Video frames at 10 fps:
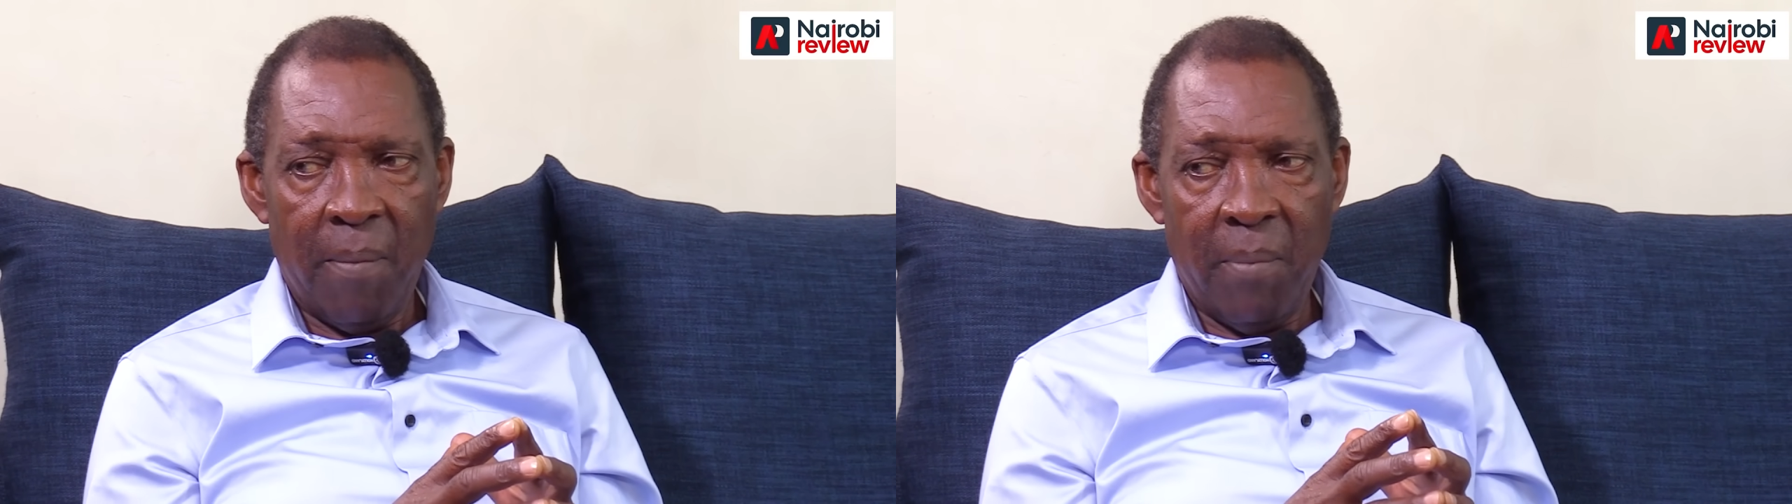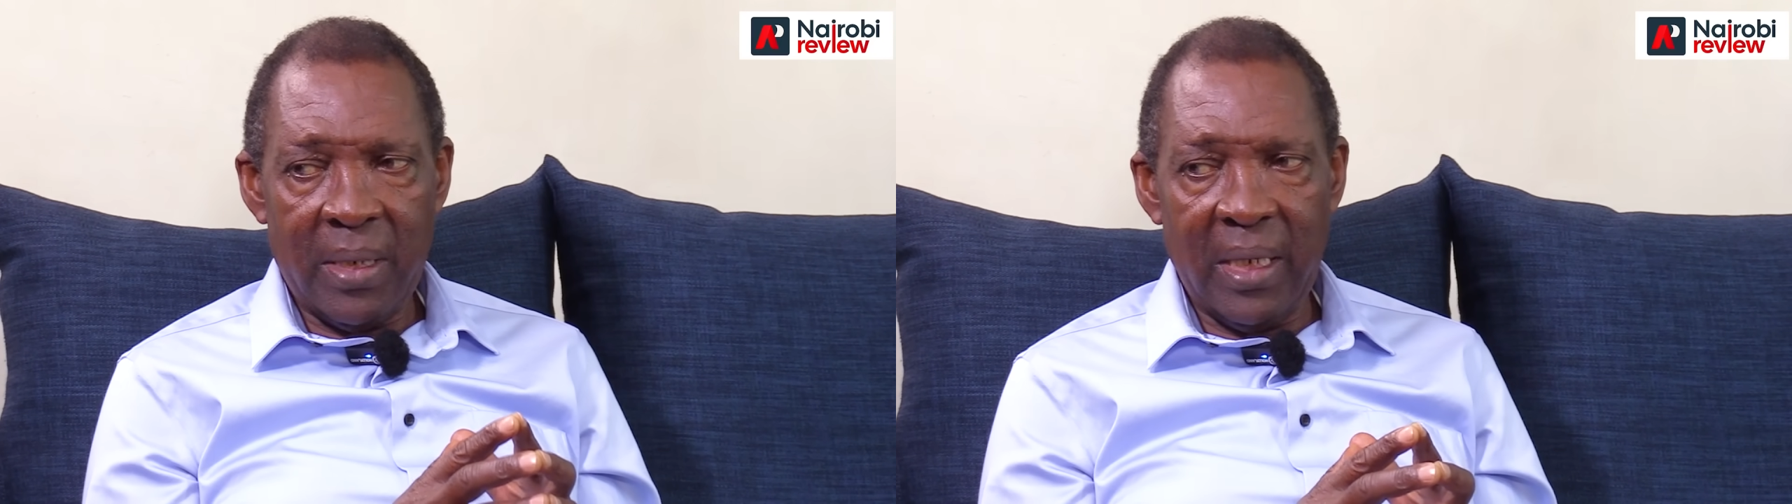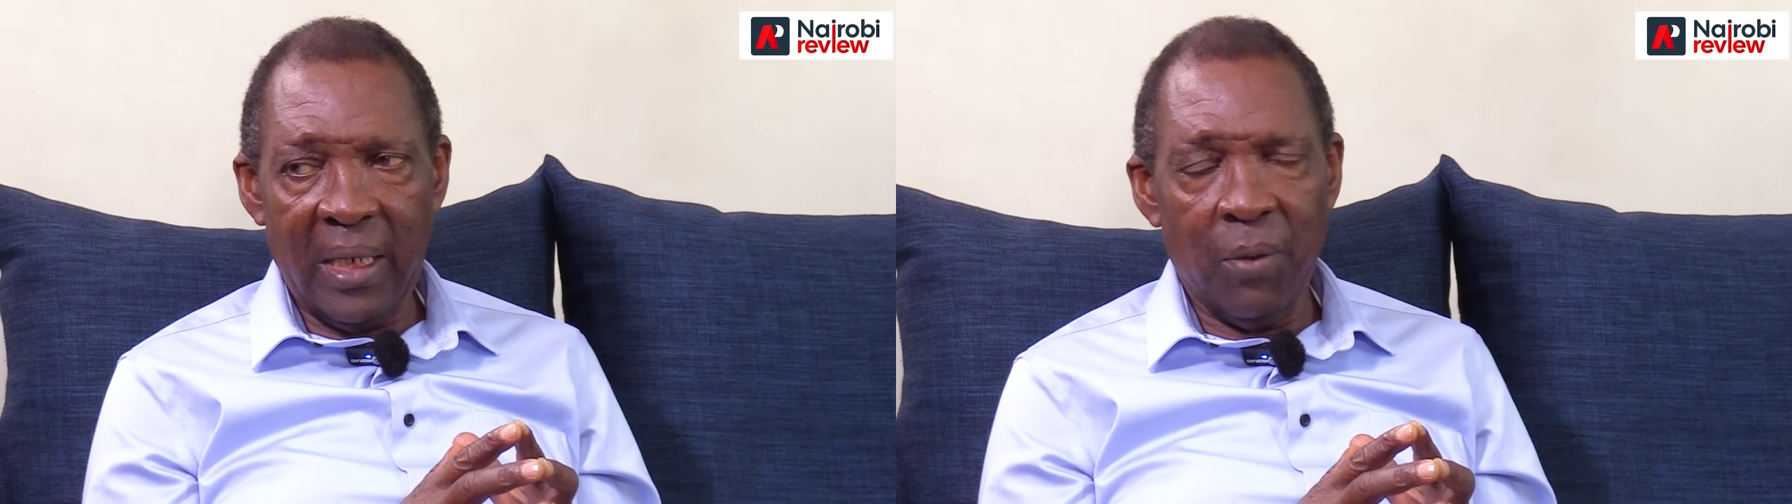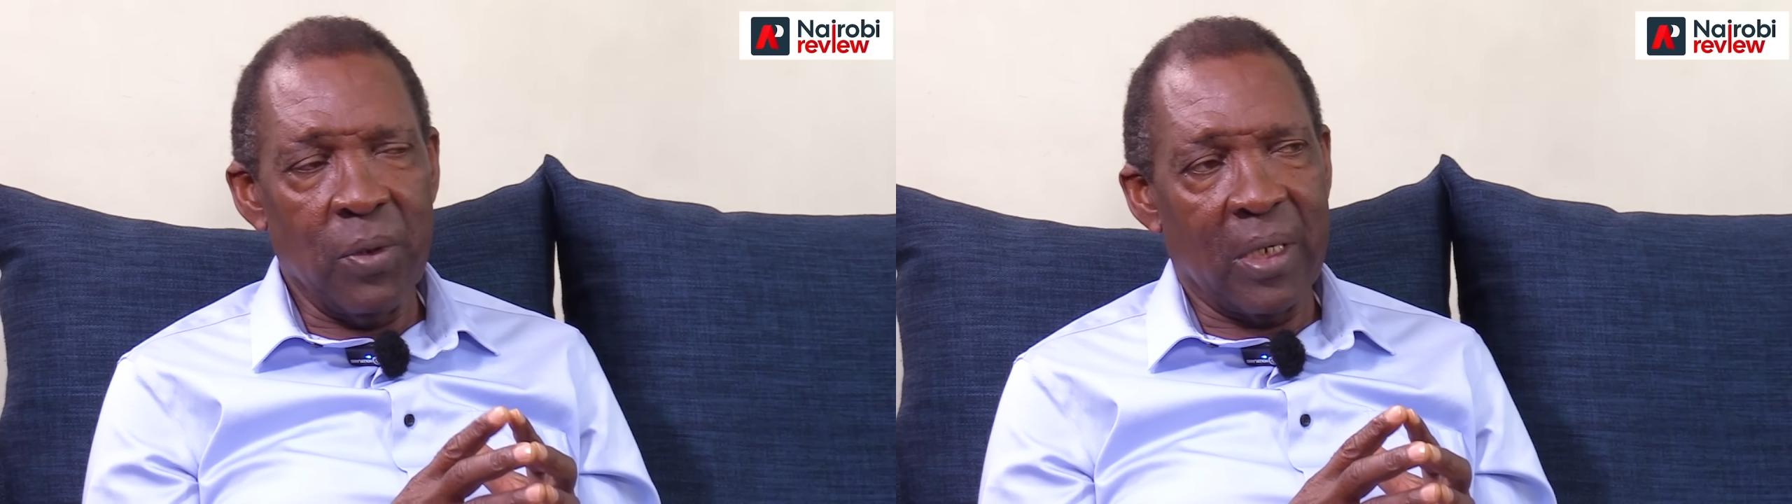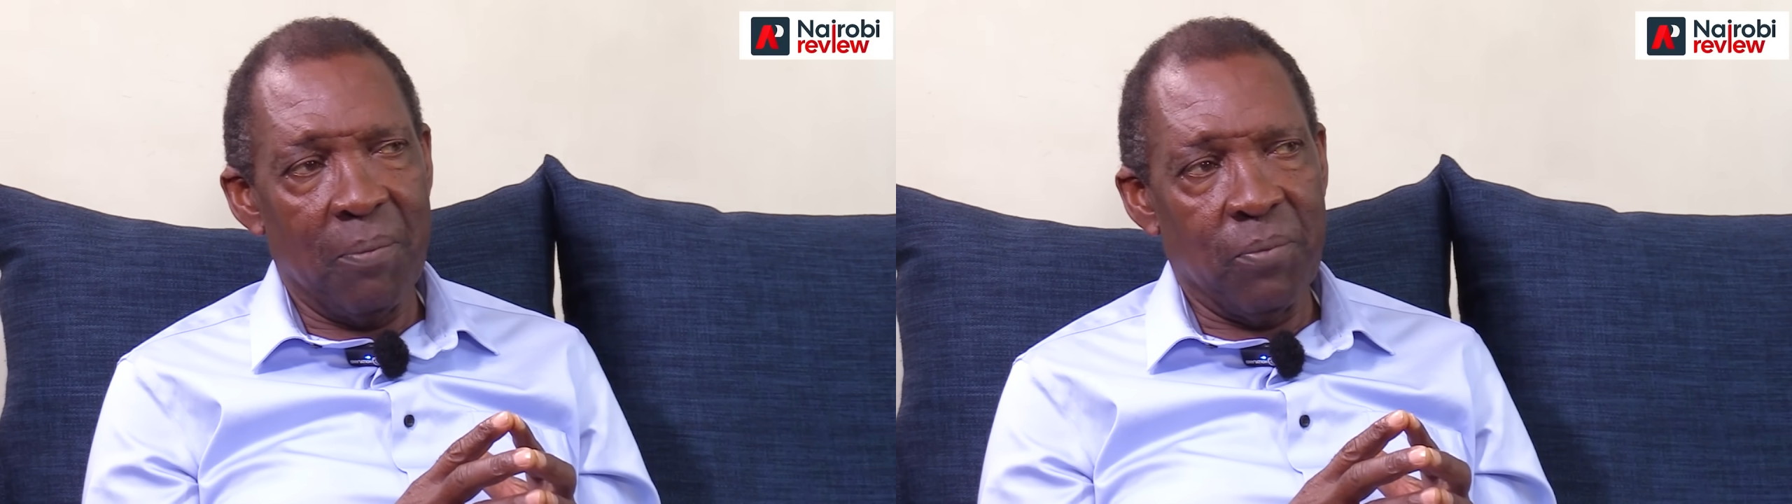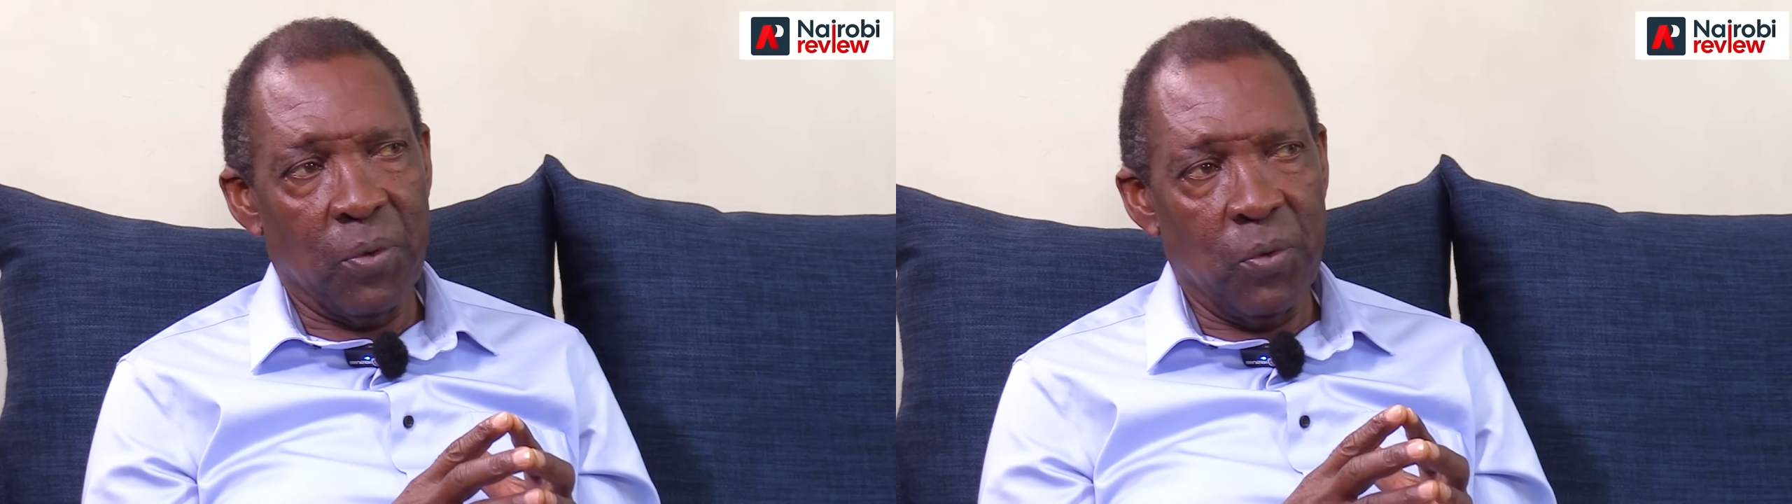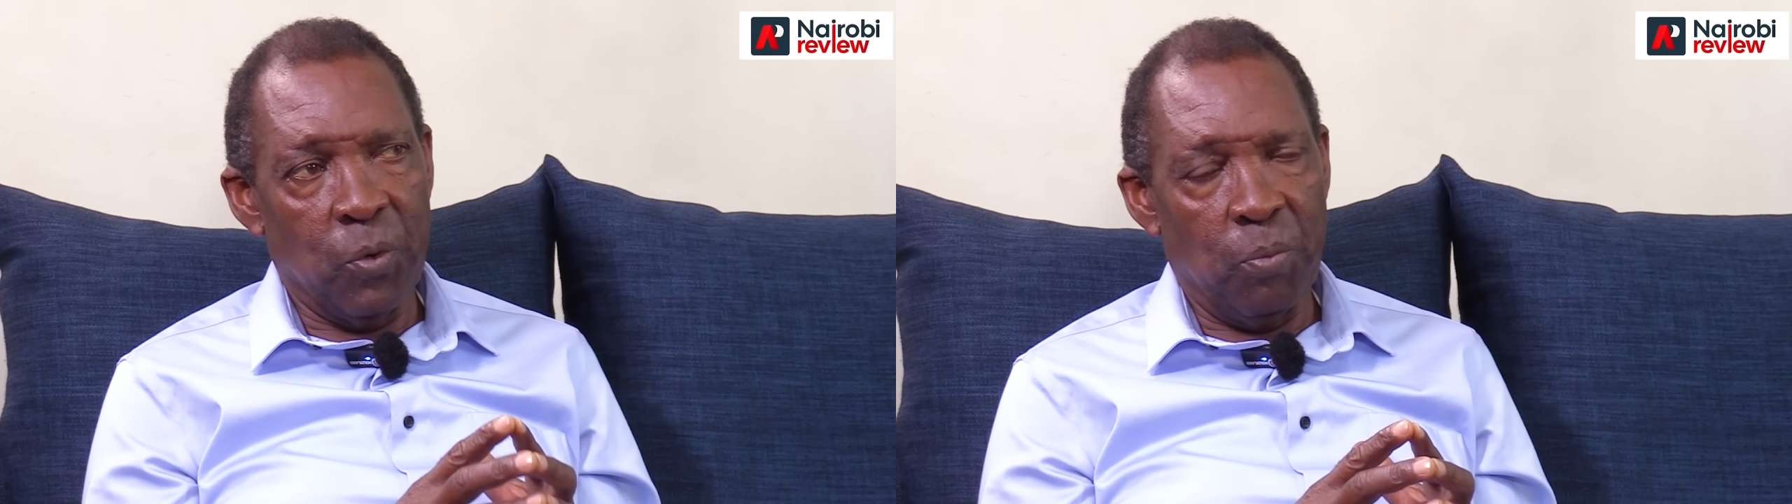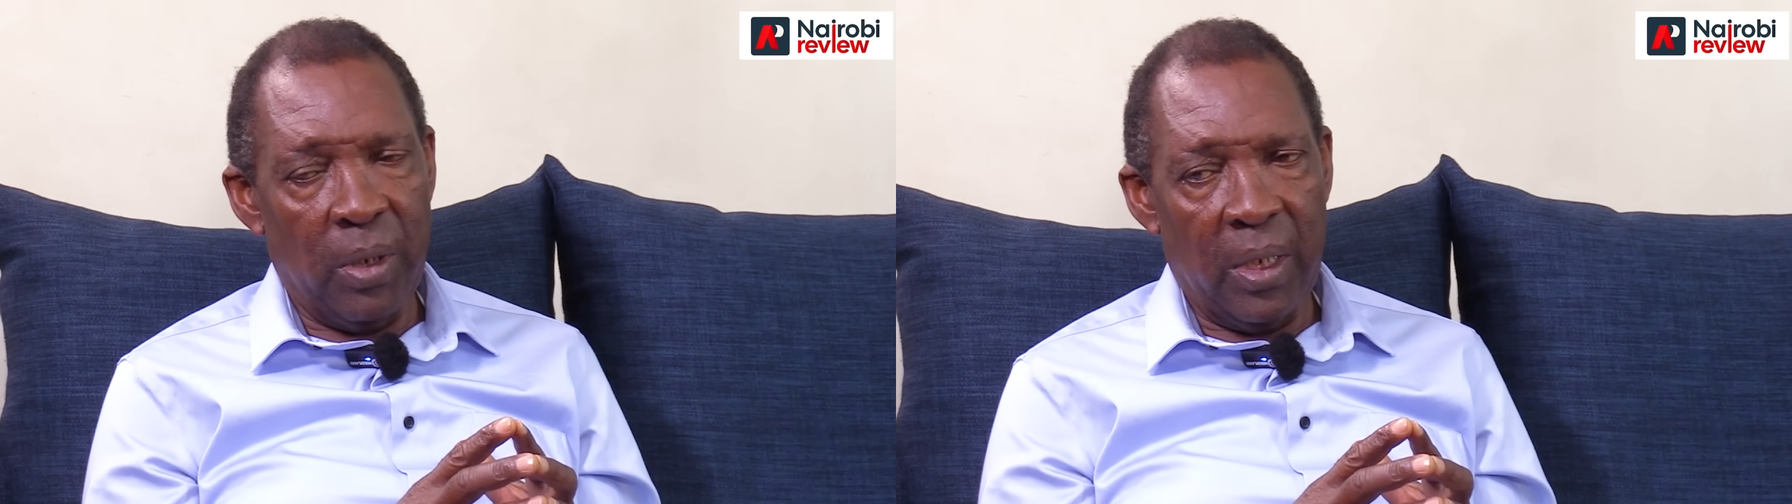Matiang'i would come through
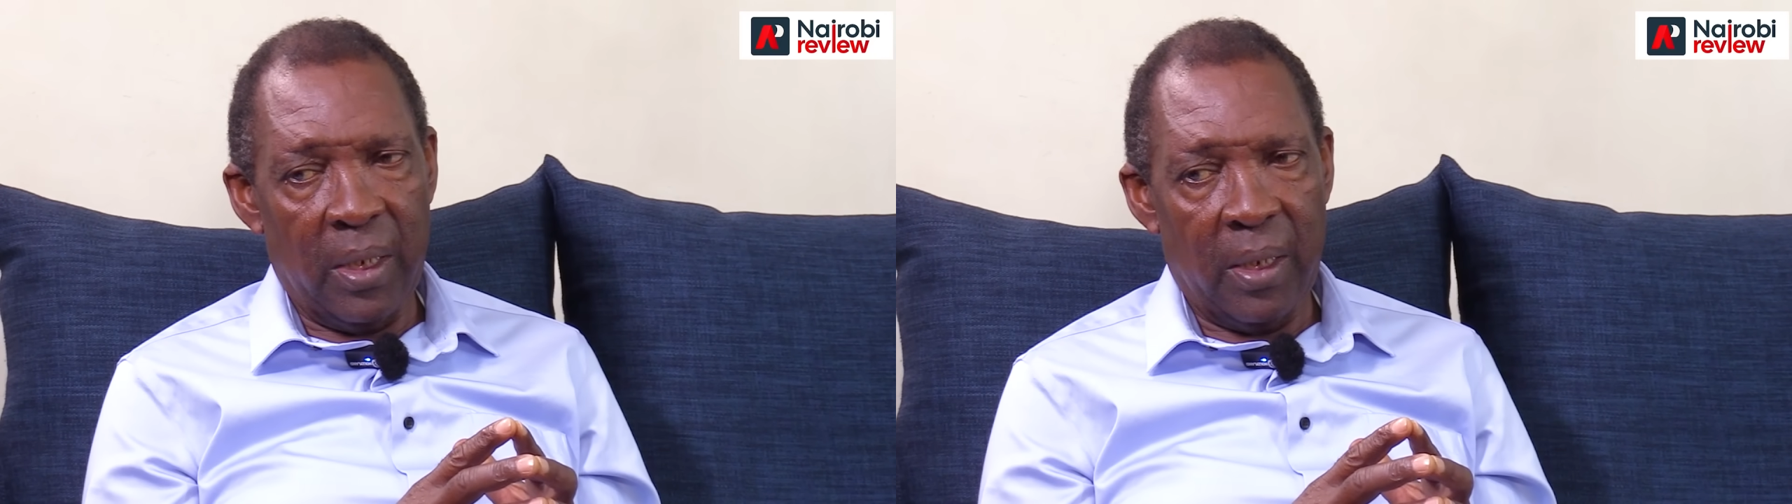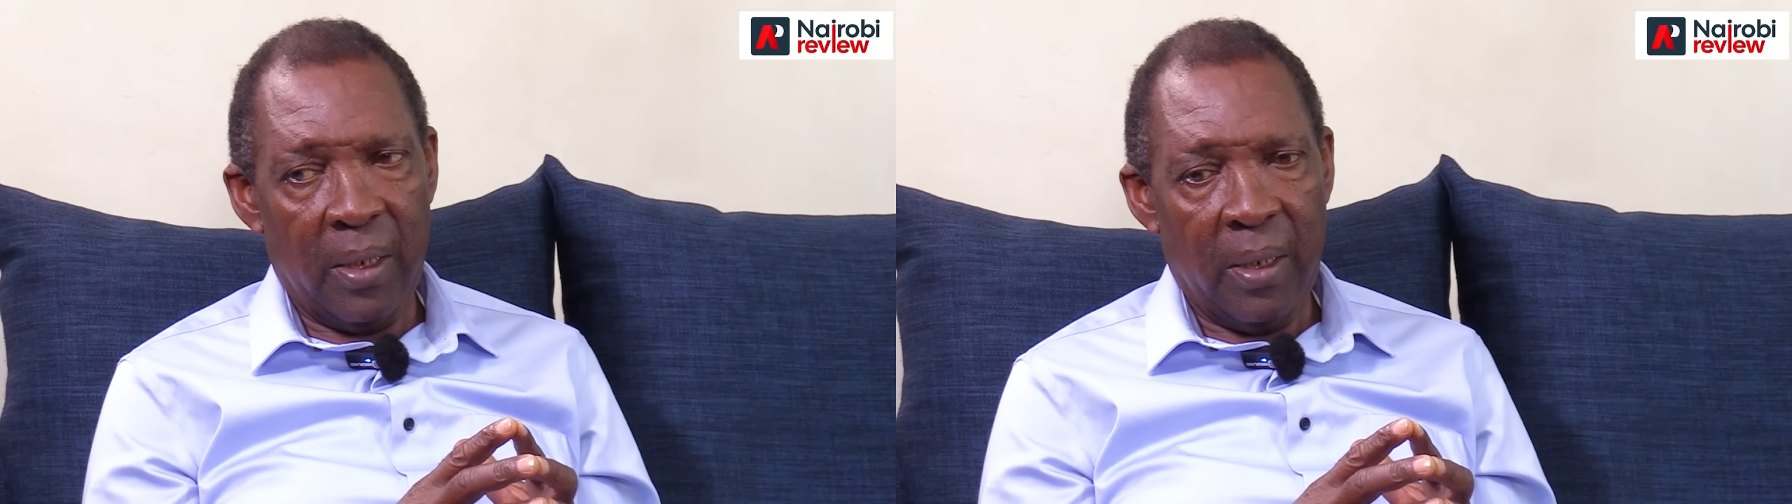Jubilee,